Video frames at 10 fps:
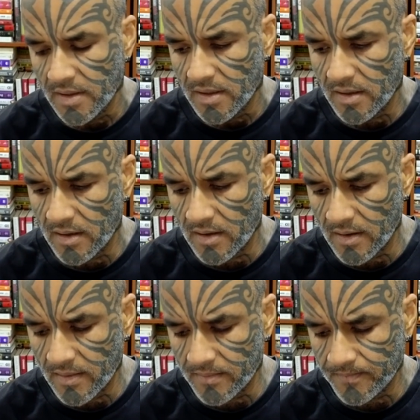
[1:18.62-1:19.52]

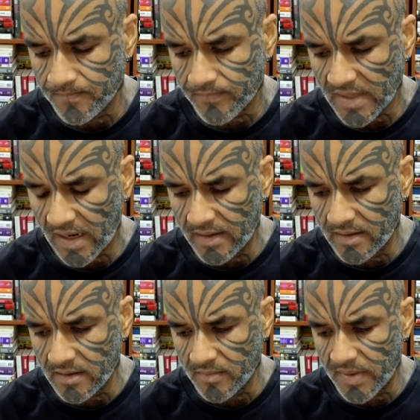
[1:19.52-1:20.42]
Um, and
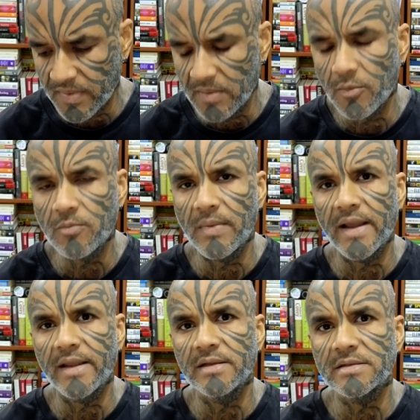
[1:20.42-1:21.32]
uh, people book
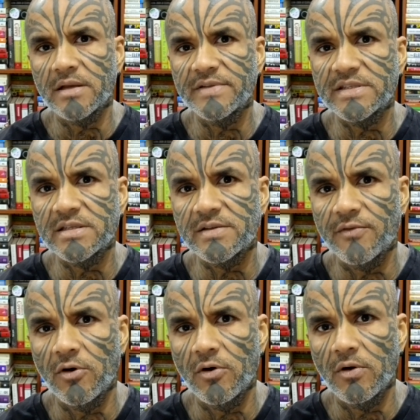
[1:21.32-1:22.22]
my services
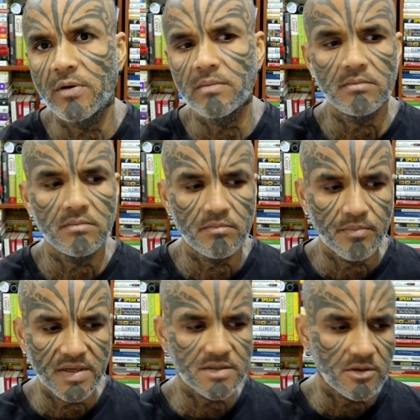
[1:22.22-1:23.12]
for
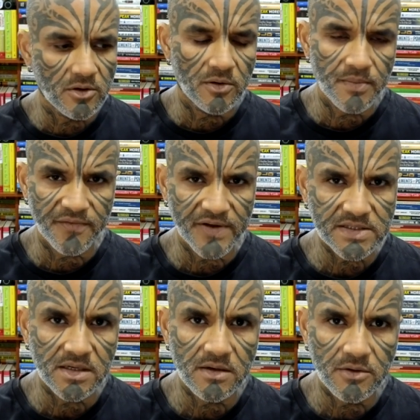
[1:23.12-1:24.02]
personal or
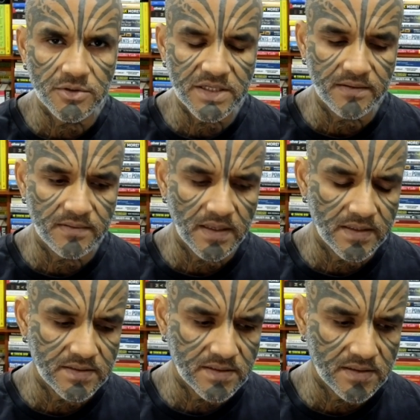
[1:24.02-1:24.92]
professional coaching. That
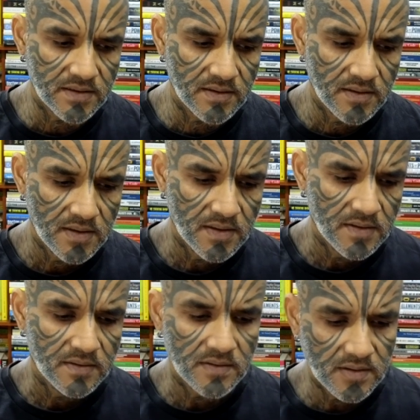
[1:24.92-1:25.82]
is, uh,
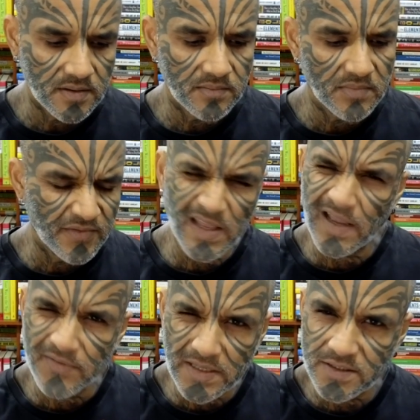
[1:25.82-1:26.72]
uh, if they have
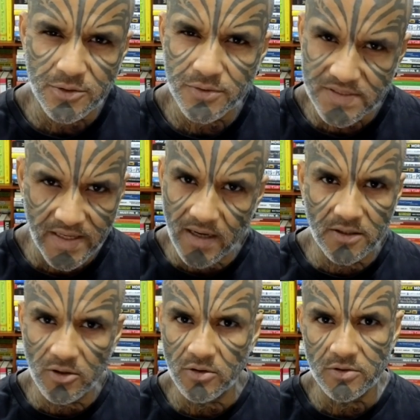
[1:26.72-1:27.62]
any issues, they can't
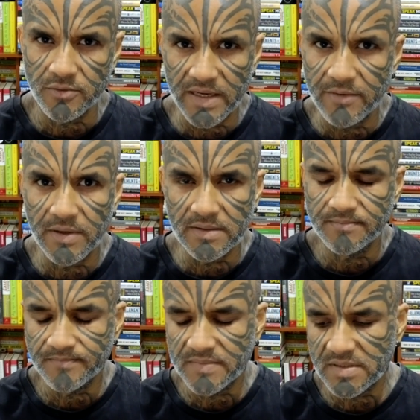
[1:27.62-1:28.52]
talk to anyone.
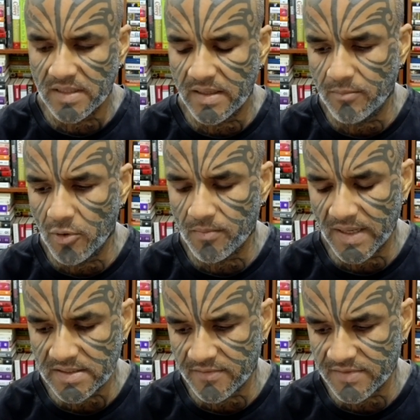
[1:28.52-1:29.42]
They book my
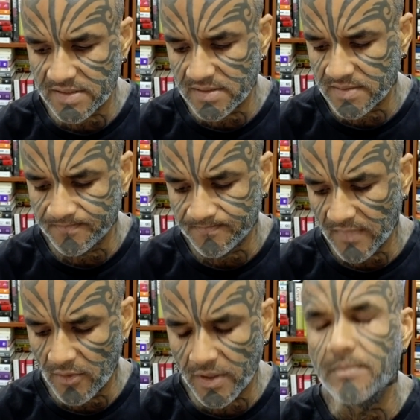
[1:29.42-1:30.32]
services.
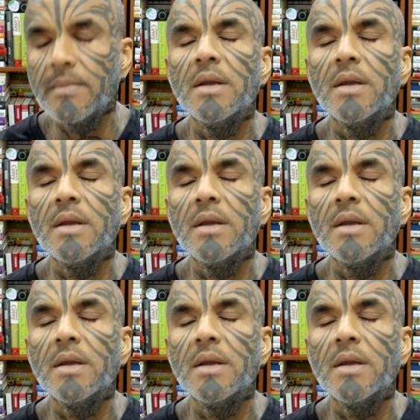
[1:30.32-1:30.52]
Okay.